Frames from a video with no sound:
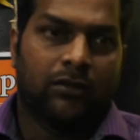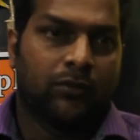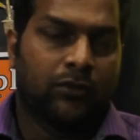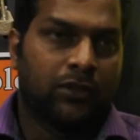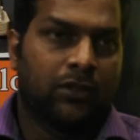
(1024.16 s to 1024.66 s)

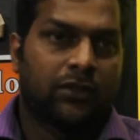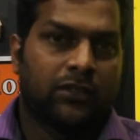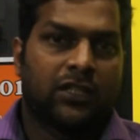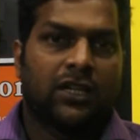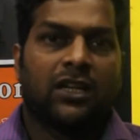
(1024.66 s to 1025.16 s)
with the
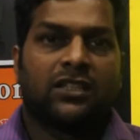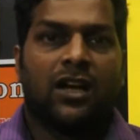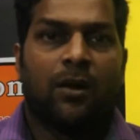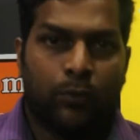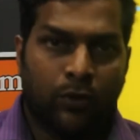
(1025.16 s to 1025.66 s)
general
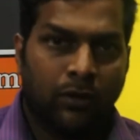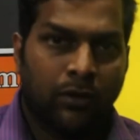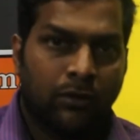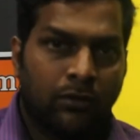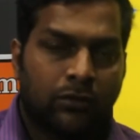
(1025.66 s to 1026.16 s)
example.